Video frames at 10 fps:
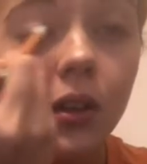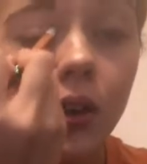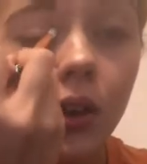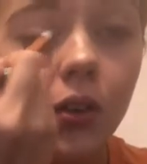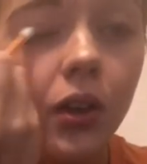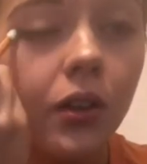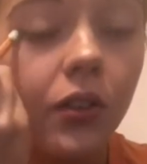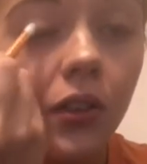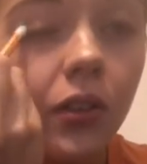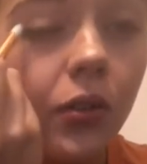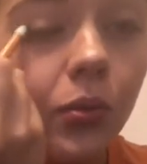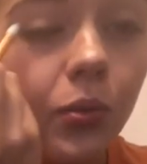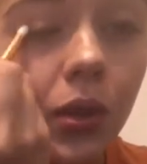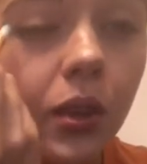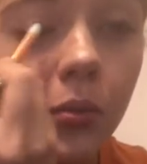Okay, so this is
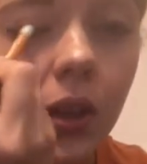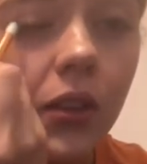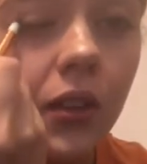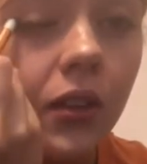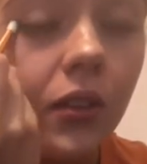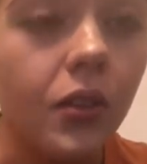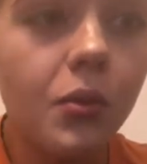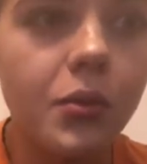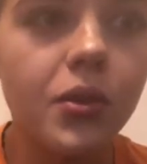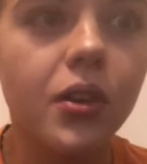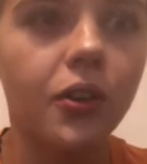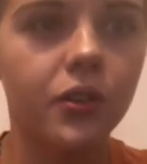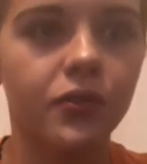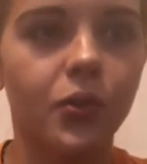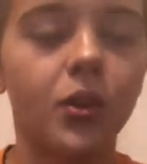really messy, and this is what we were going
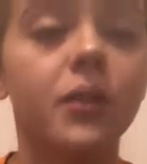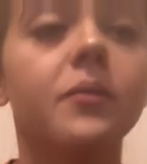for.